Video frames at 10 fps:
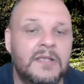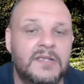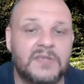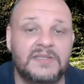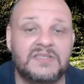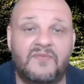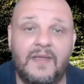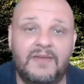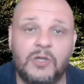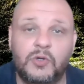So it's
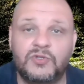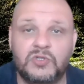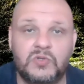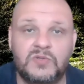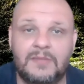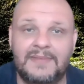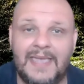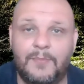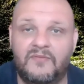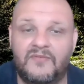very good to do some
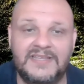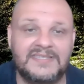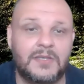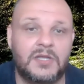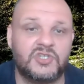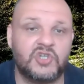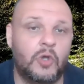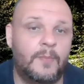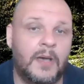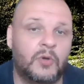type of research
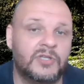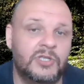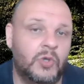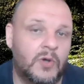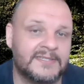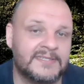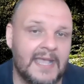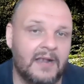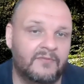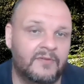about
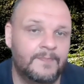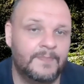yourself.